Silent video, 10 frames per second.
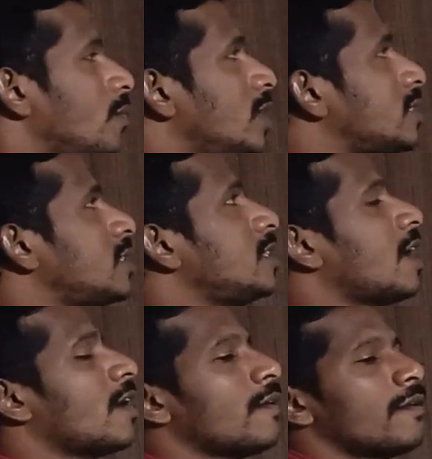We'll see
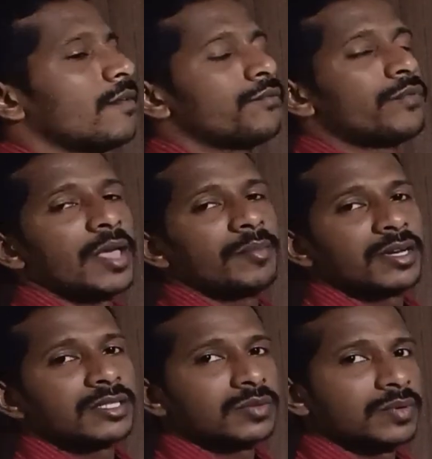the 5
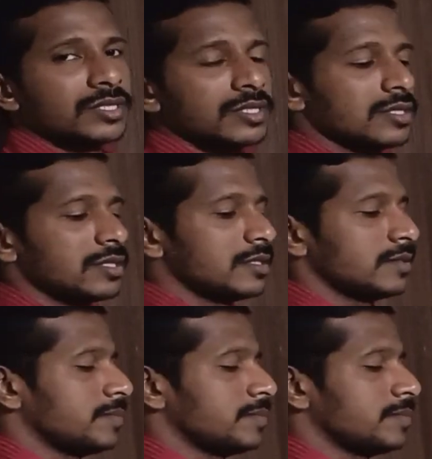marks questions.